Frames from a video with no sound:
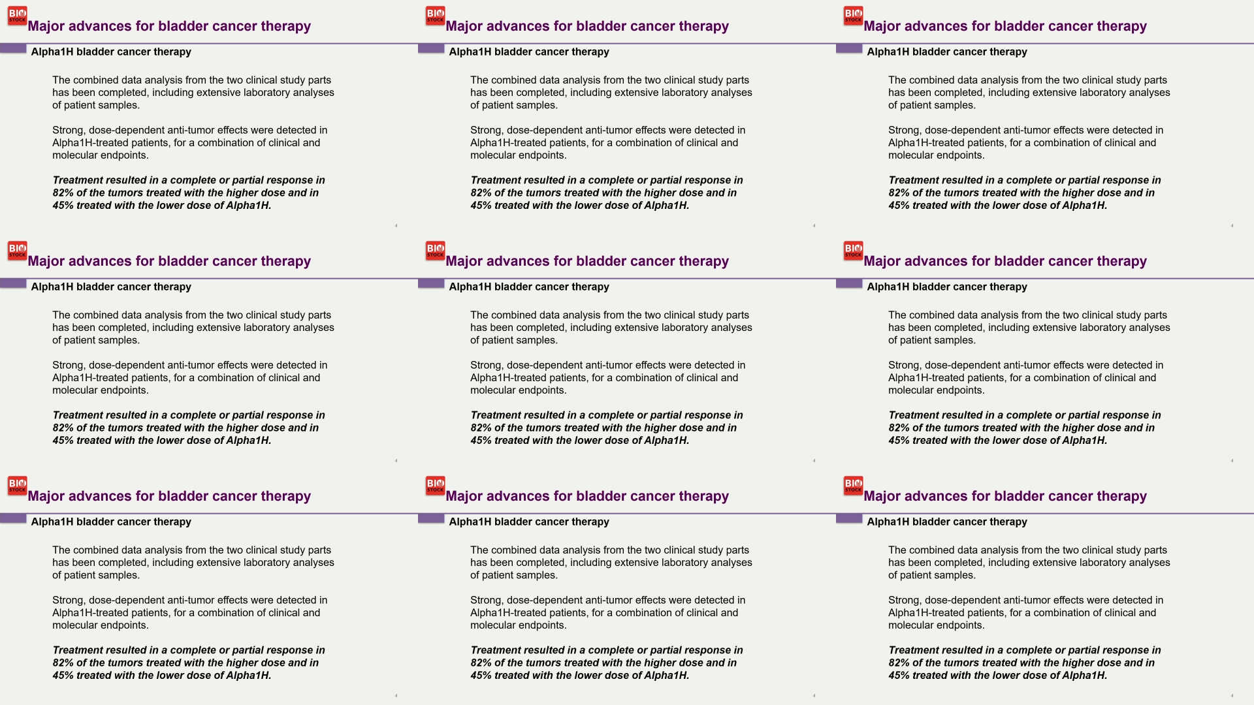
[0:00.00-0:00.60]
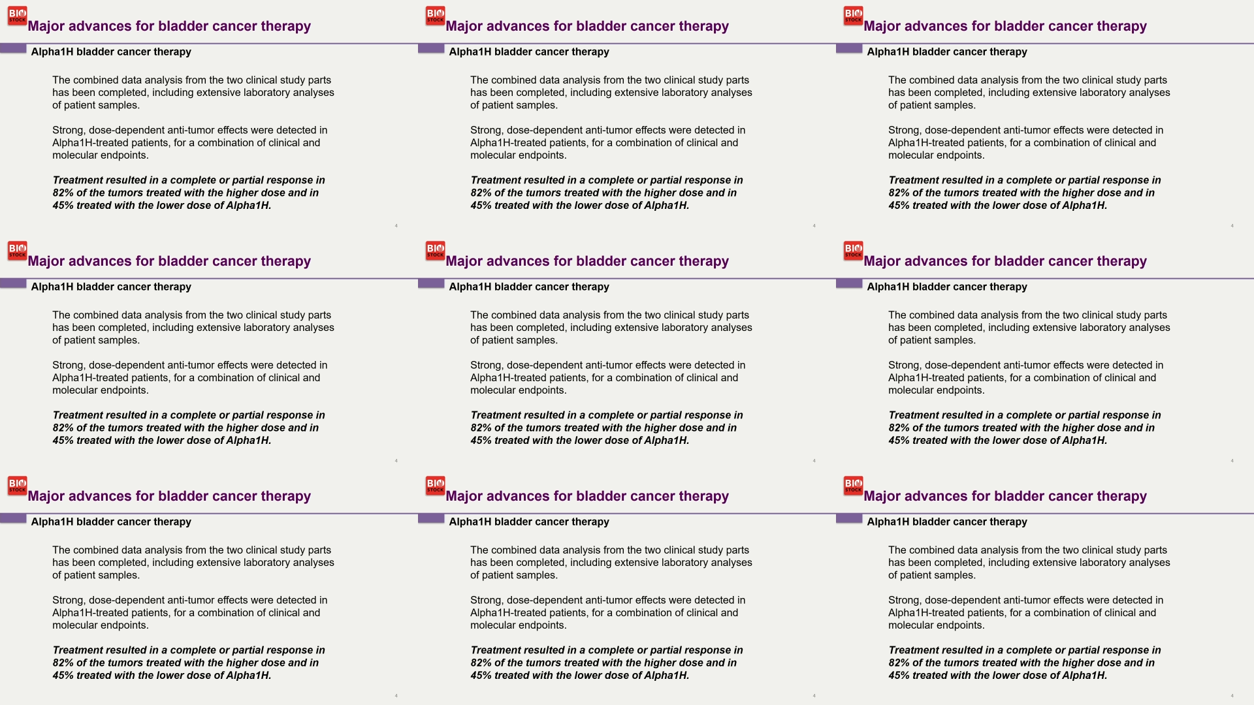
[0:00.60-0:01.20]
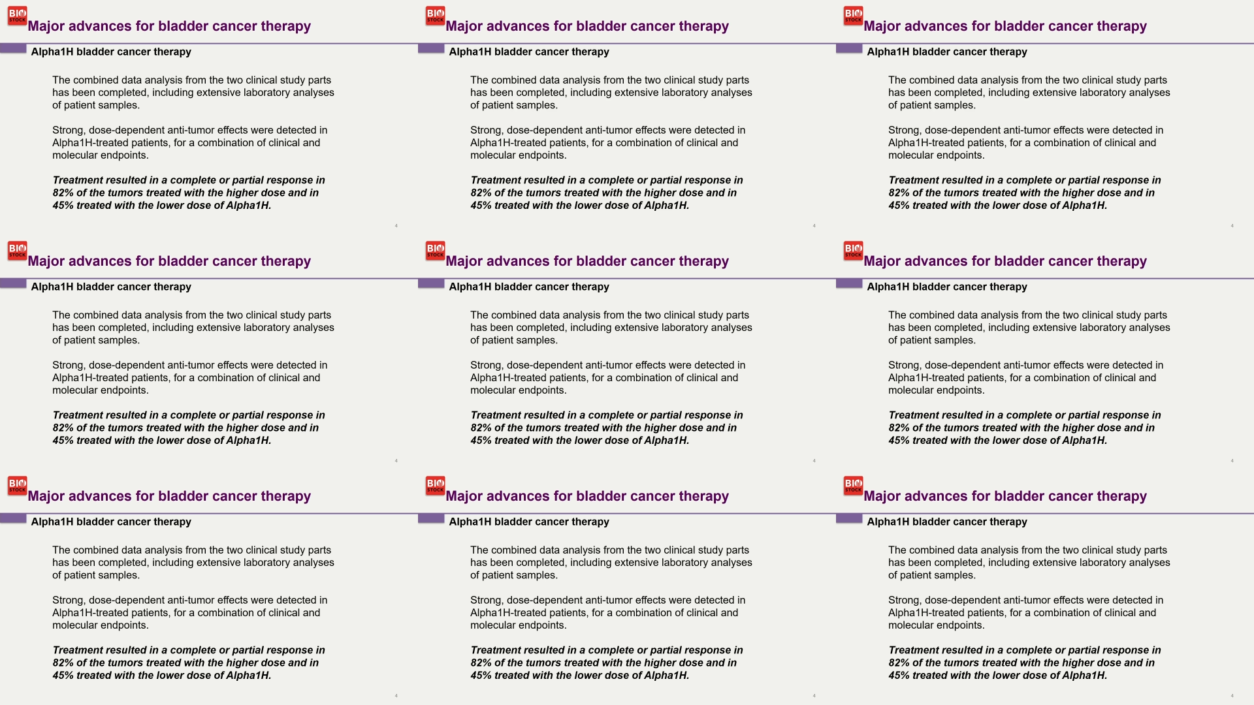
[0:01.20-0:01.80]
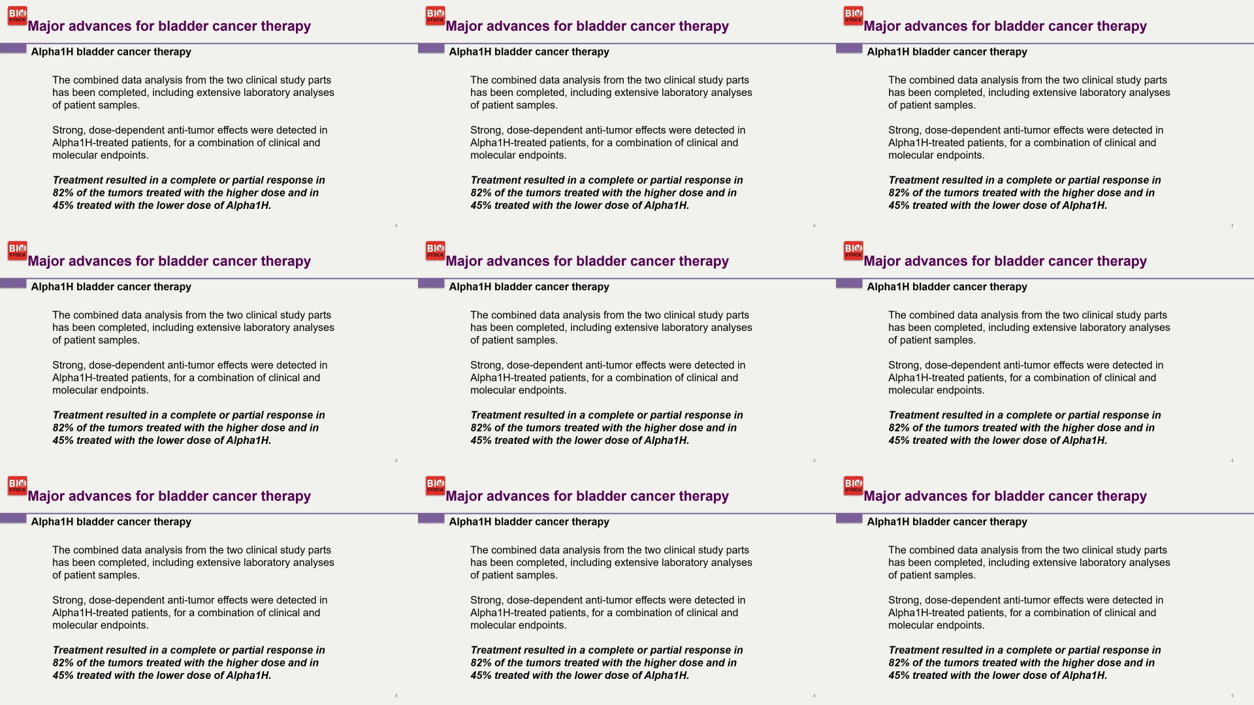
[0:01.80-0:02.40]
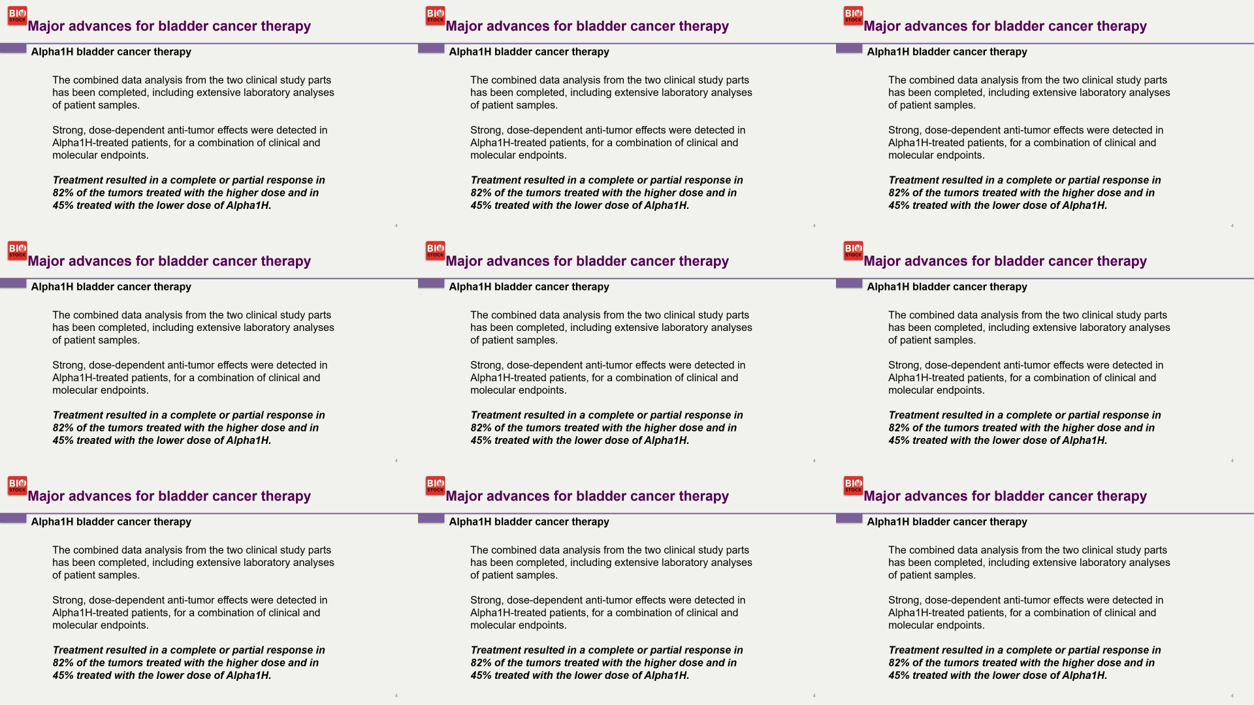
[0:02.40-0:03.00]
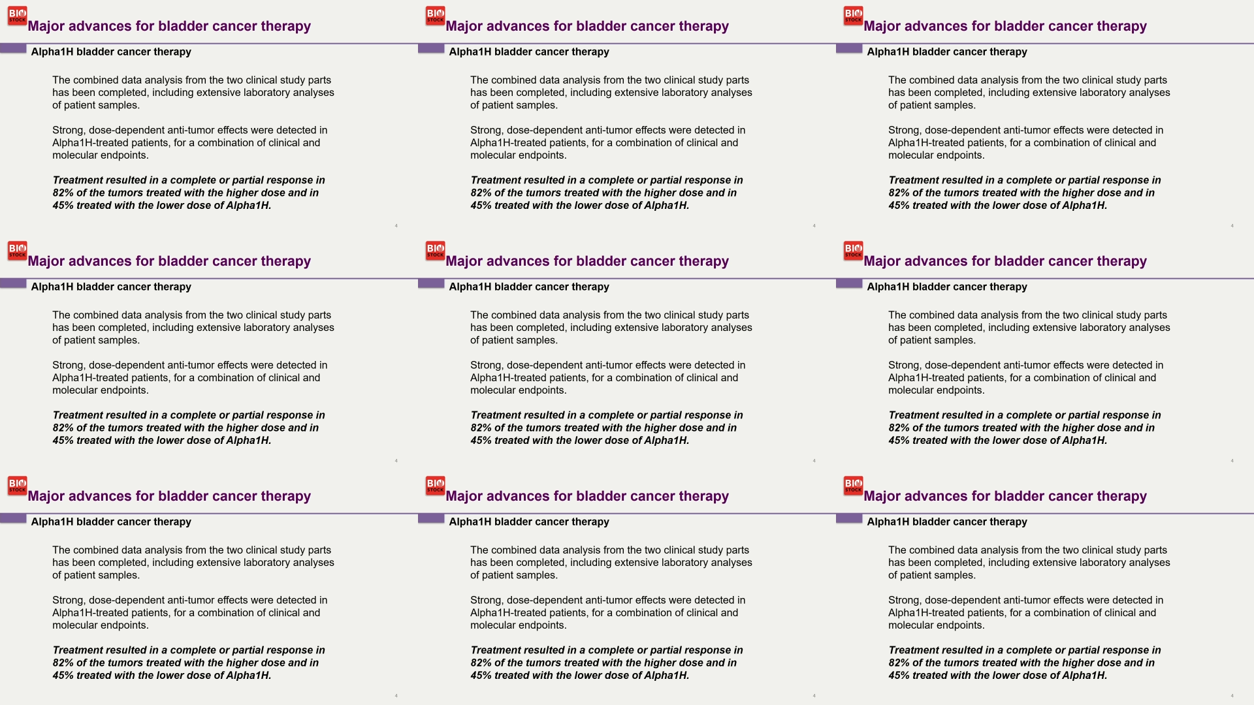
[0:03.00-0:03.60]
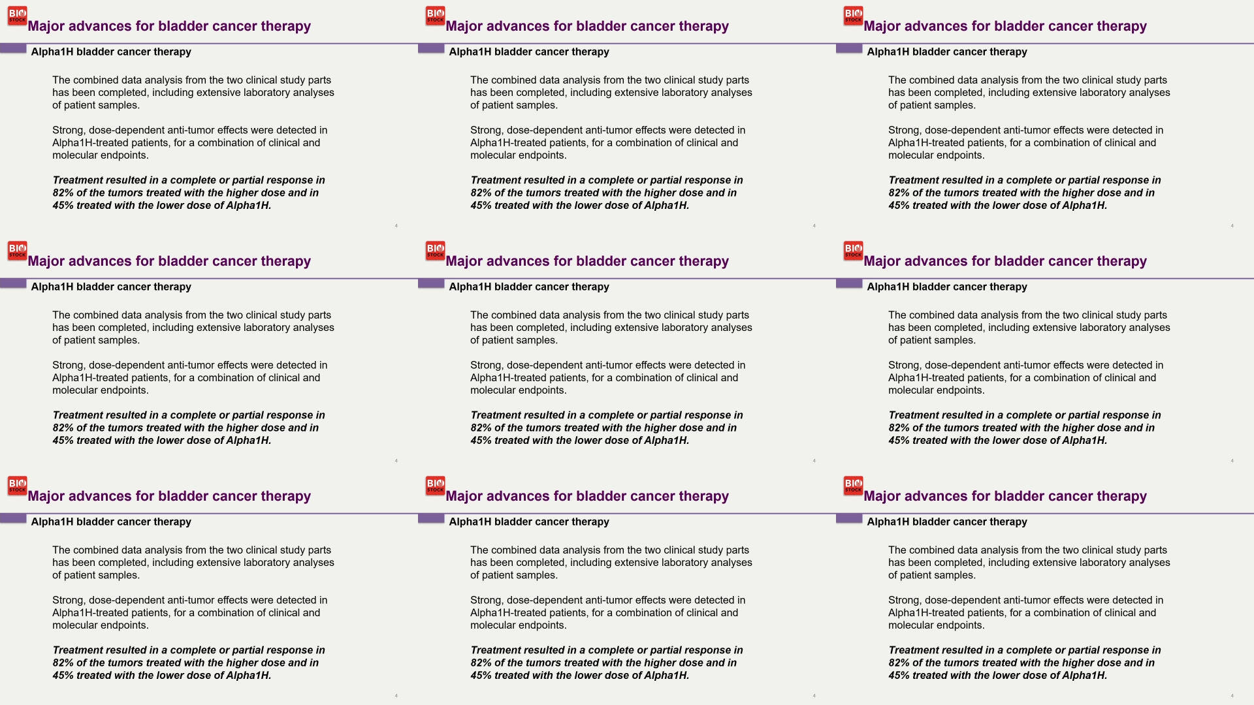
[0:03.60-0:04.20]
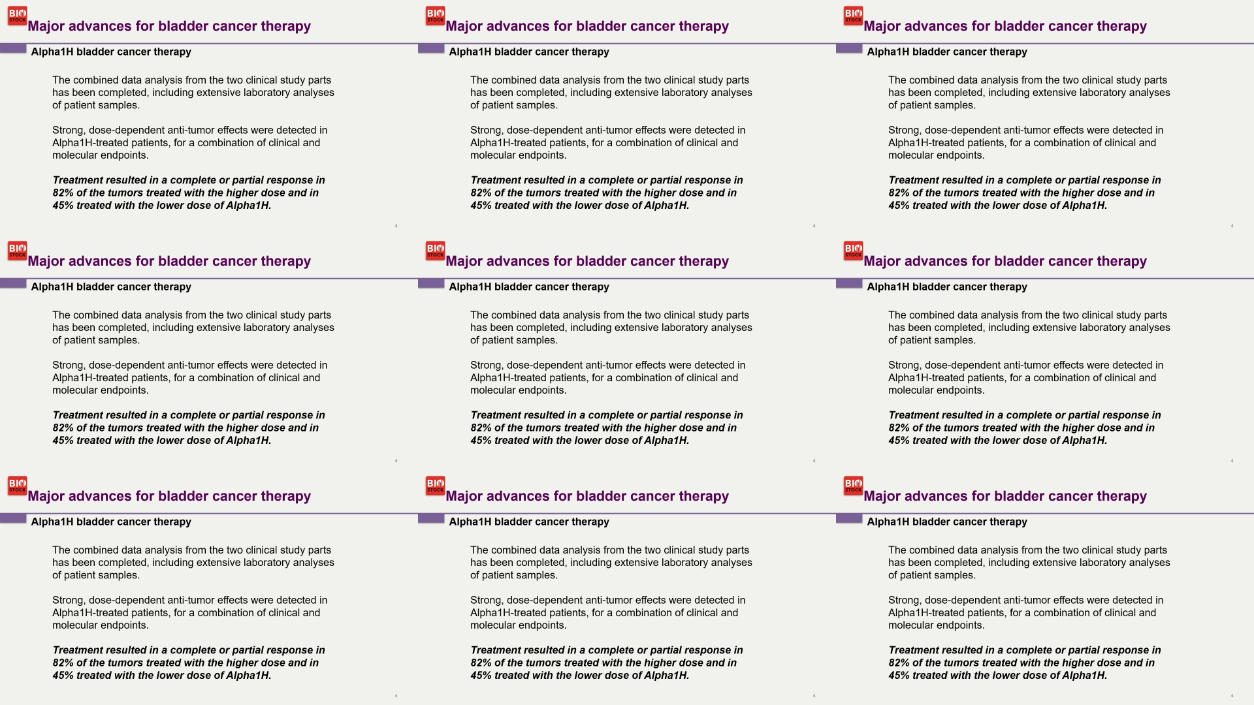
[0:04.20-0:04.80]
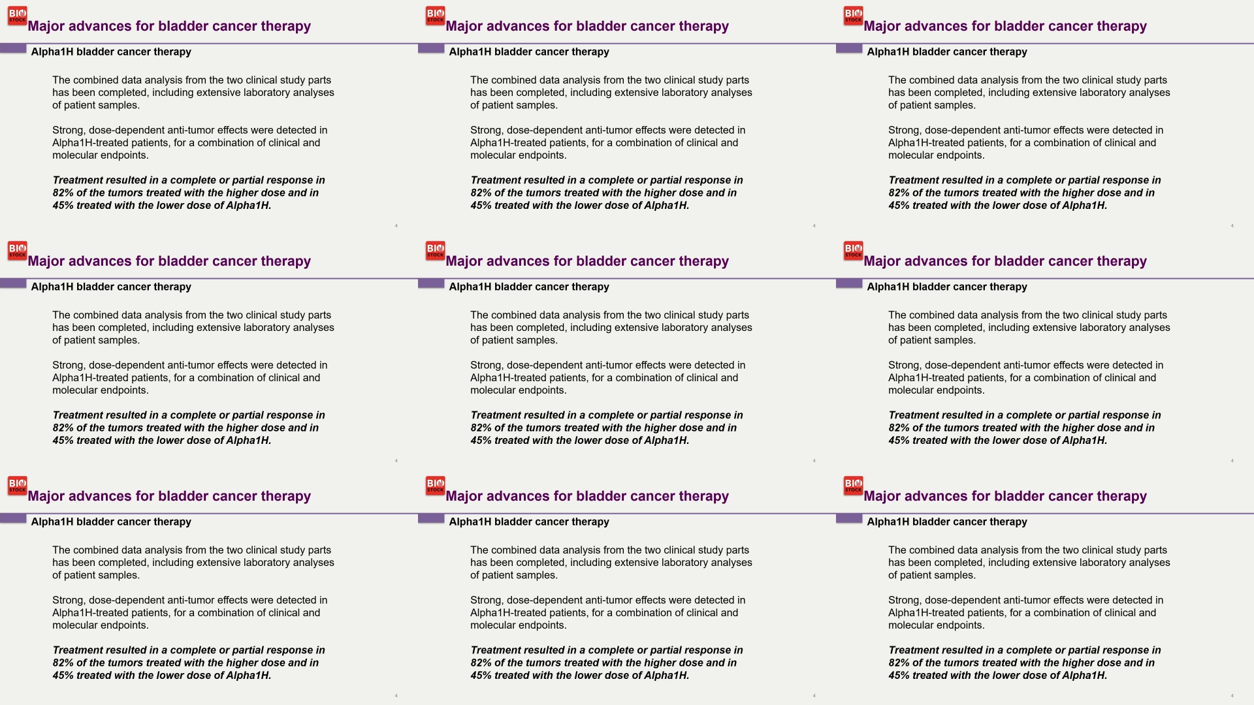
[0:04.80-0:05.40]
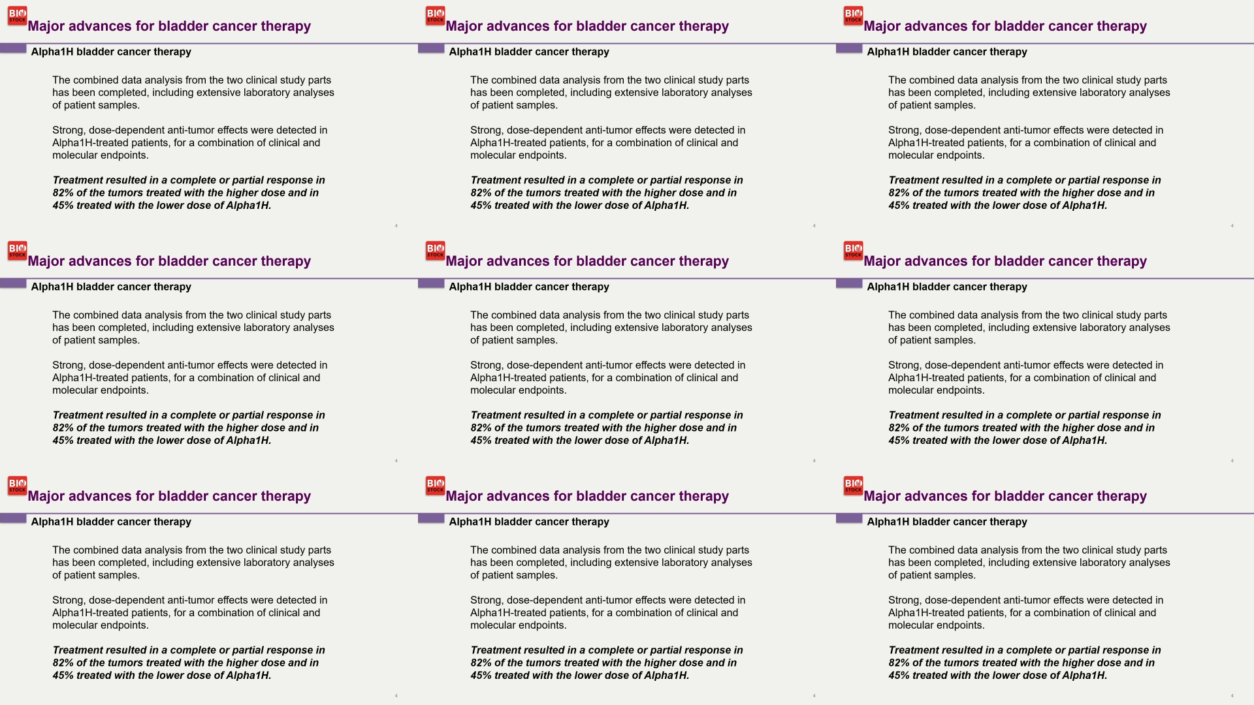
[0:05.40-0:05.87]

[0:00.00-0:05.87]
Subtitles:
[unreadable: no face in view]